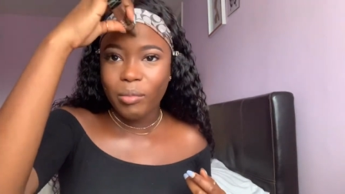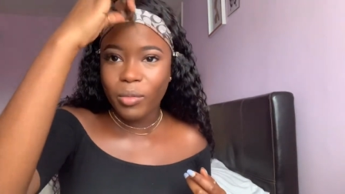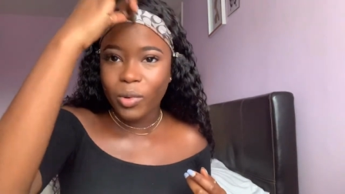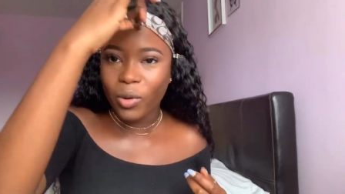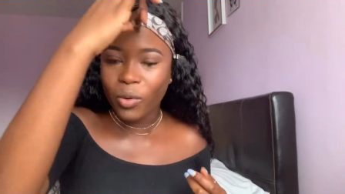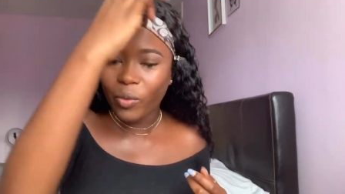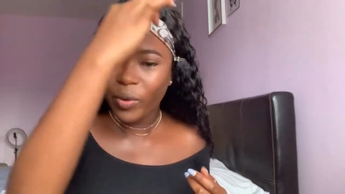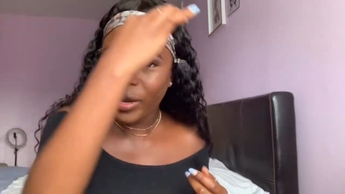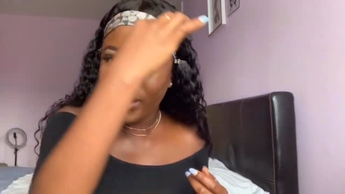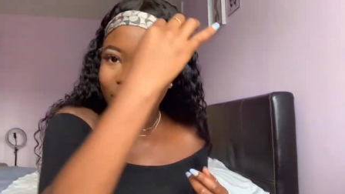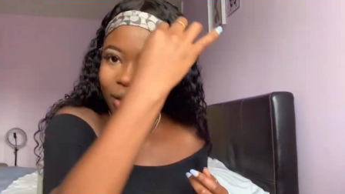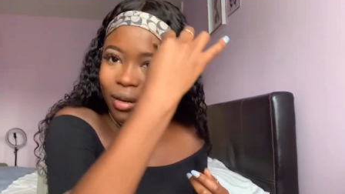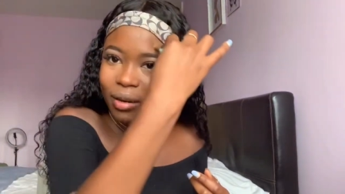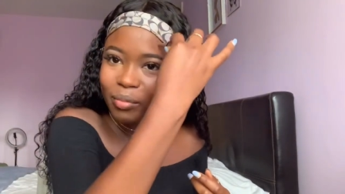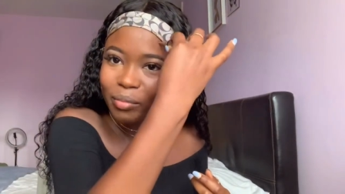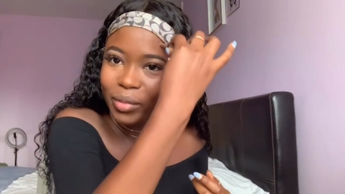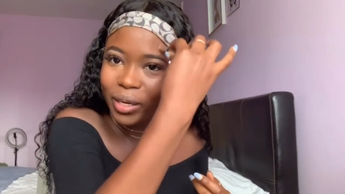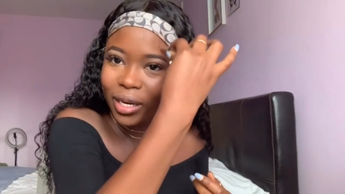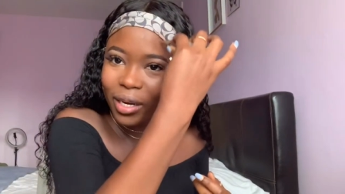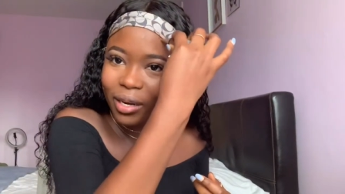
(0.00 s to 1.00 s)
When
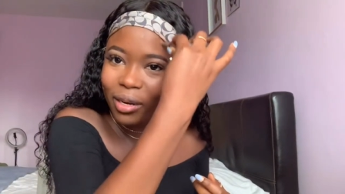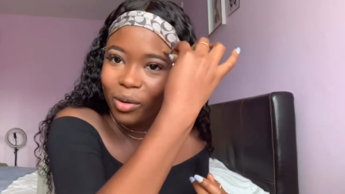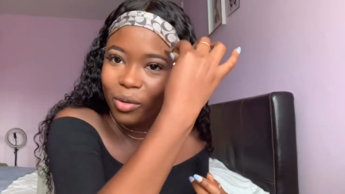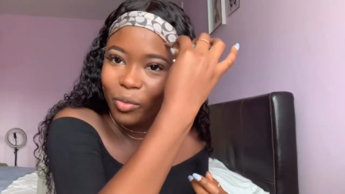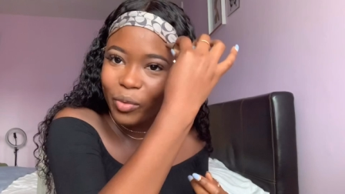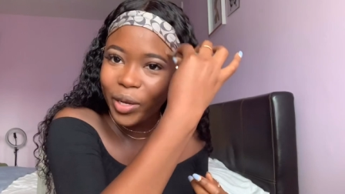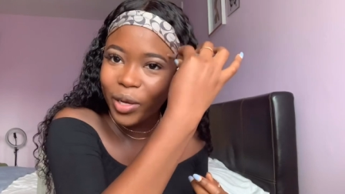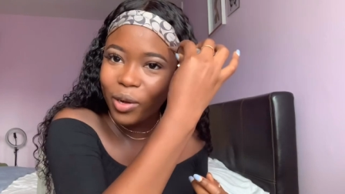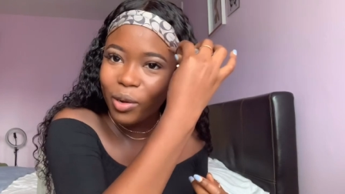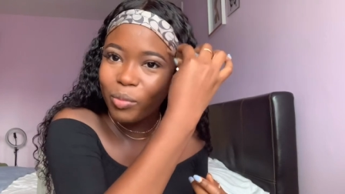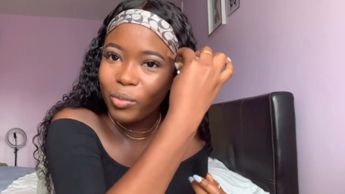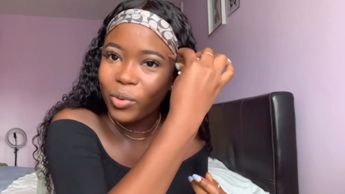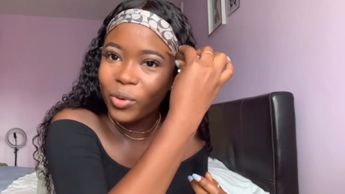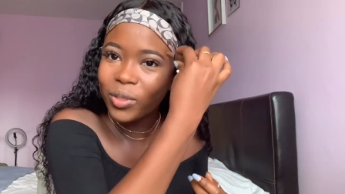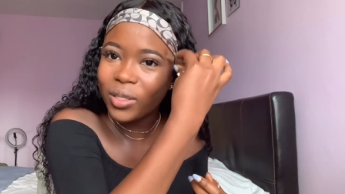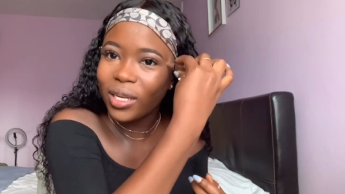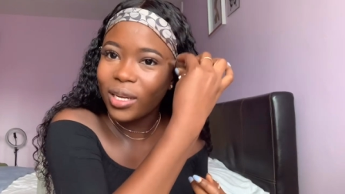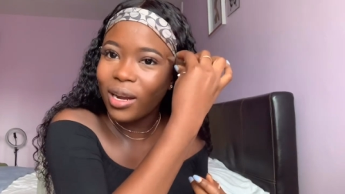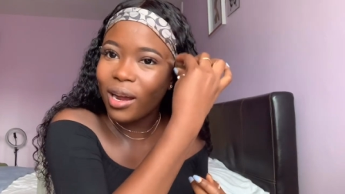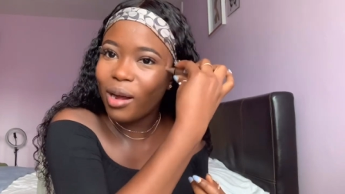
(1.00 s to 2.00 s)
I did wake up
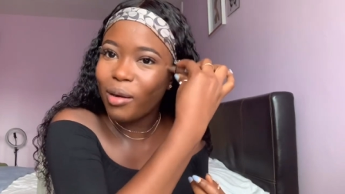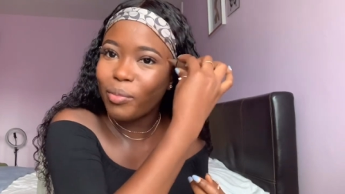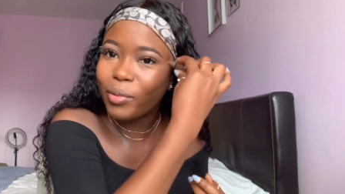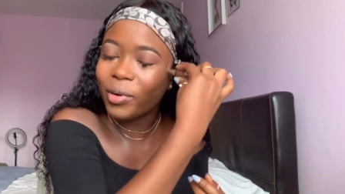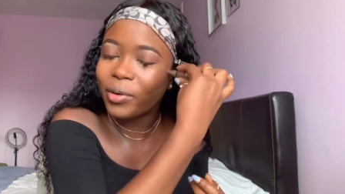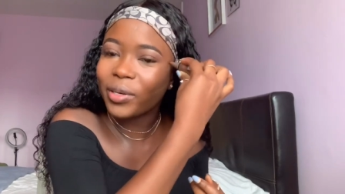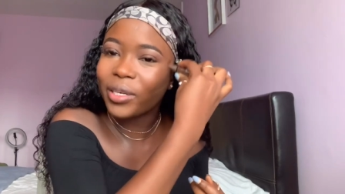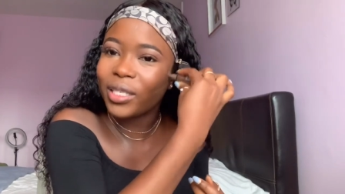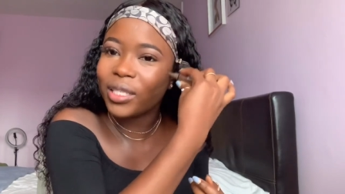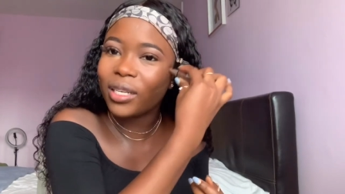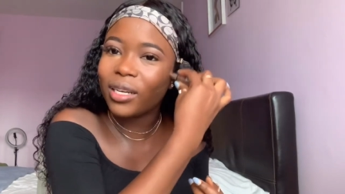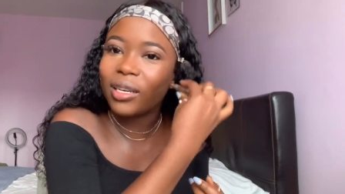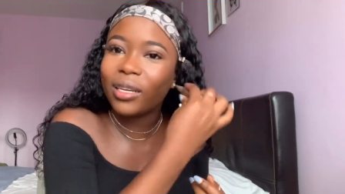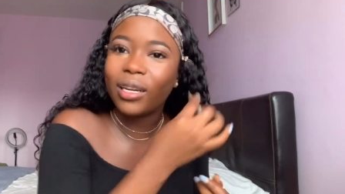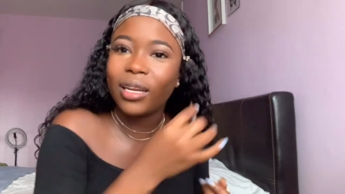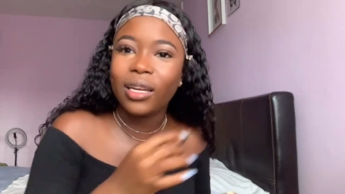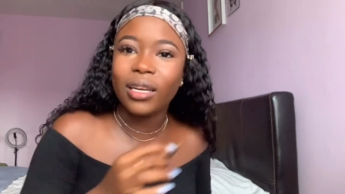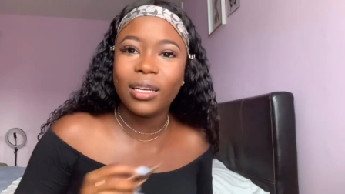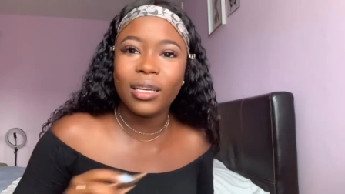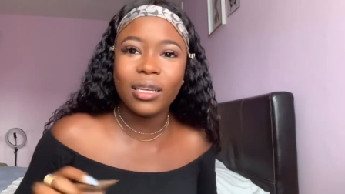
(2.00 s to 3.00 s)
after the operation,
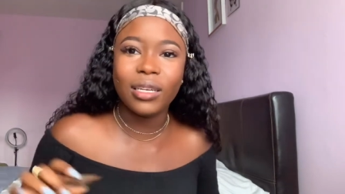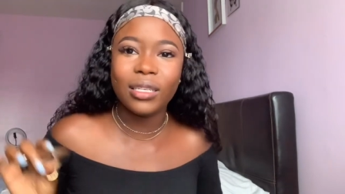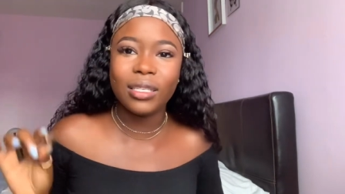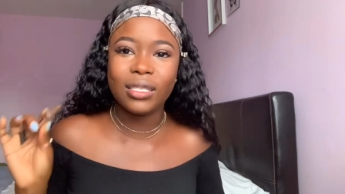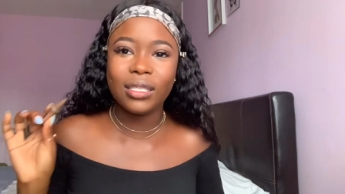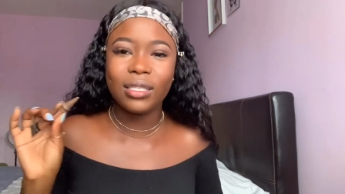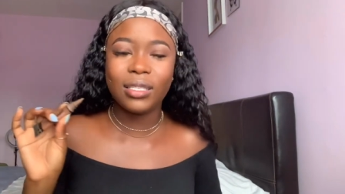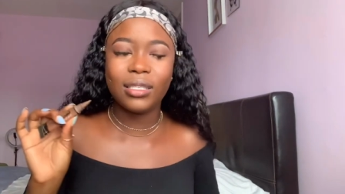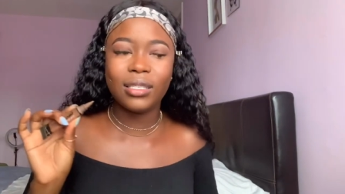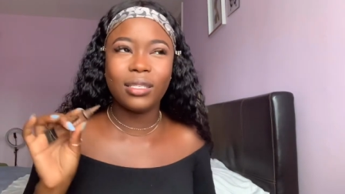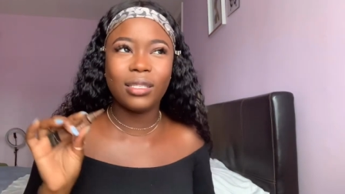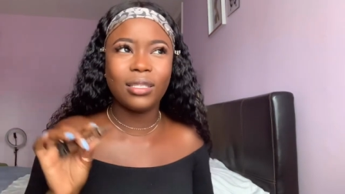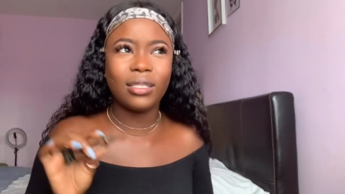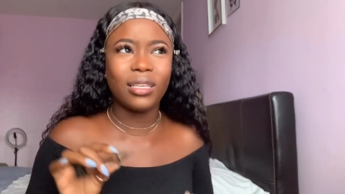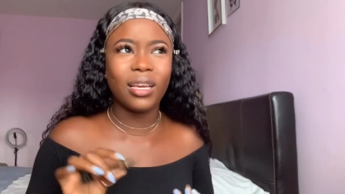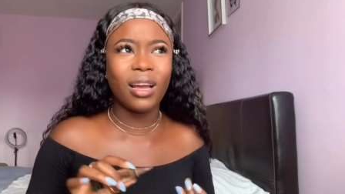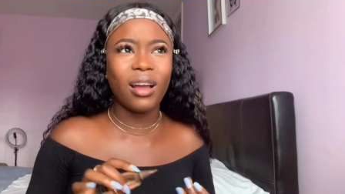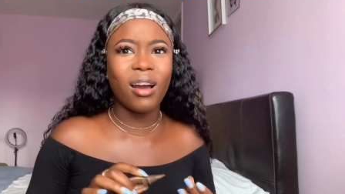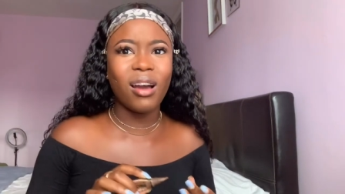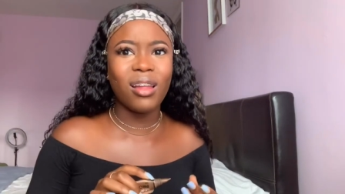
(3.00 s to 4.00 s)
like the
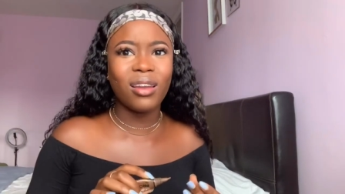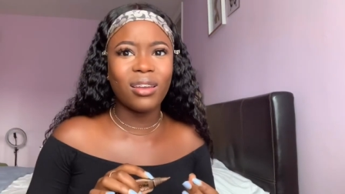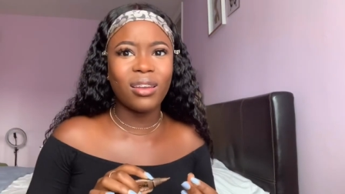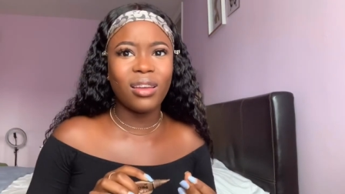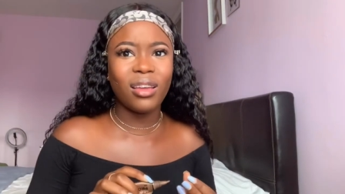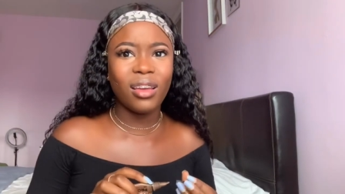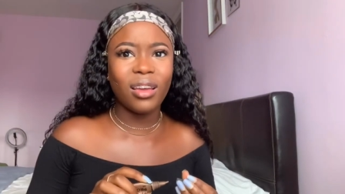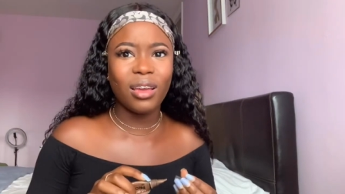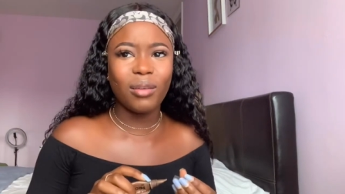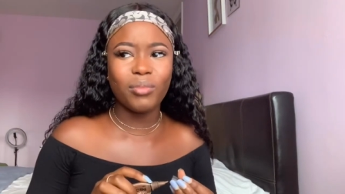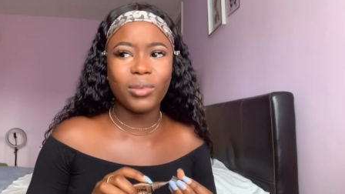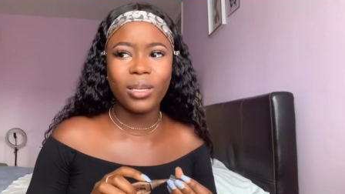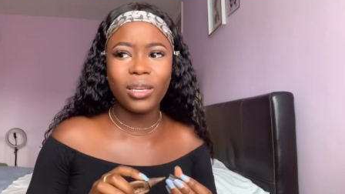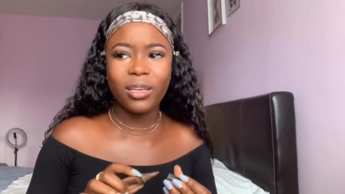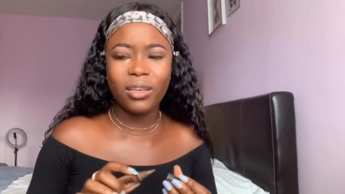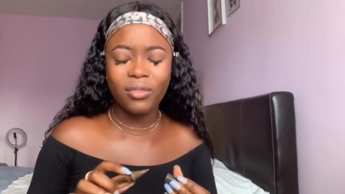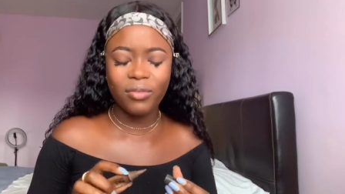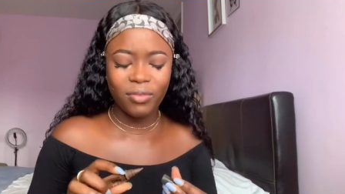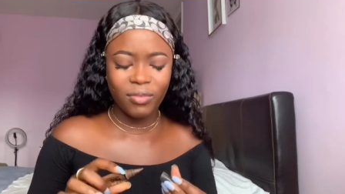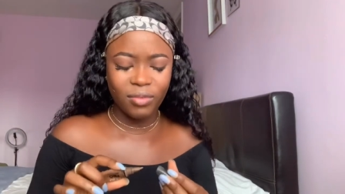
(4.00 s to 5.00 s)
second day, I
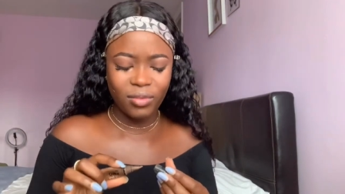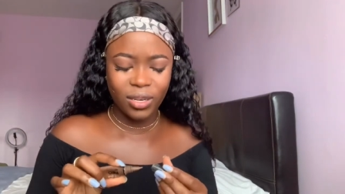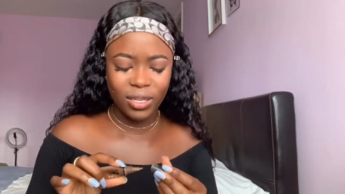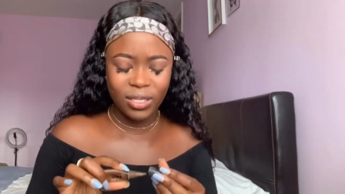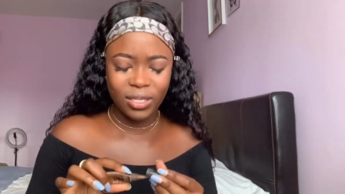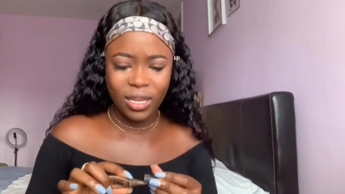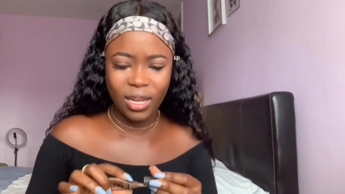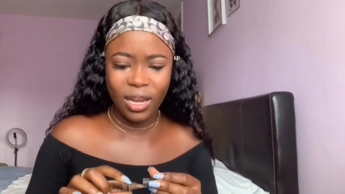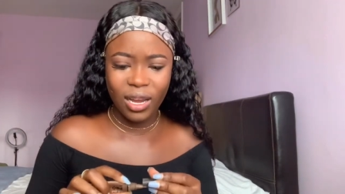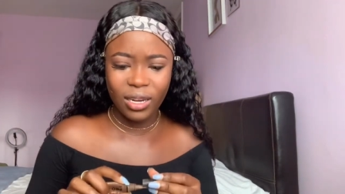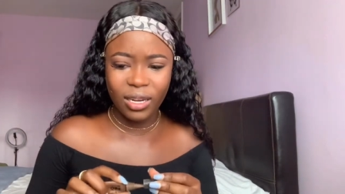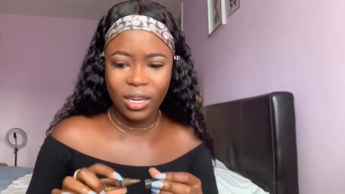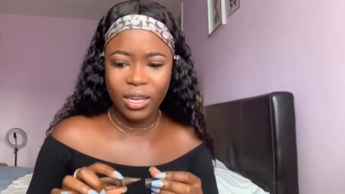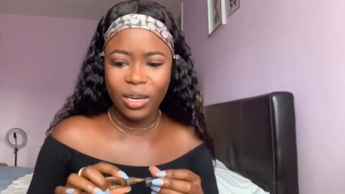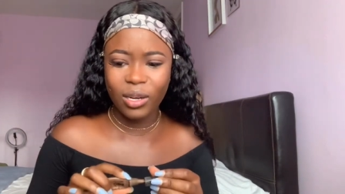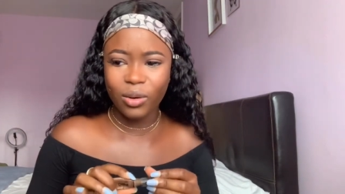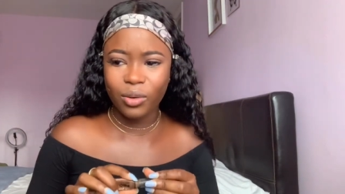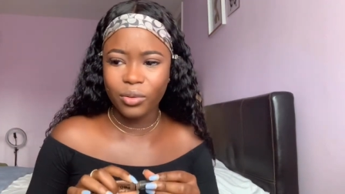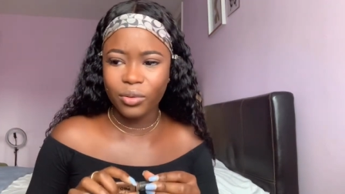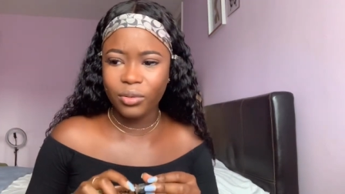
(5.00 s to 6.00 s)
believe, the second day, you
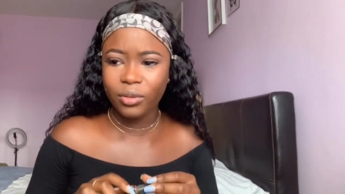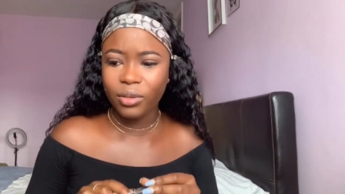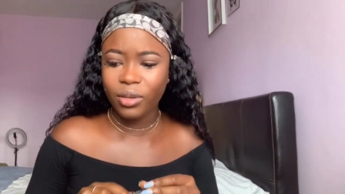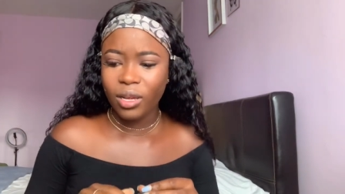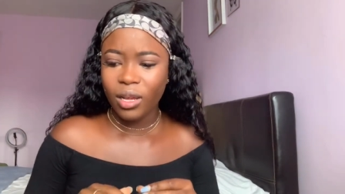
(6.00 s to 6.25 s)
know,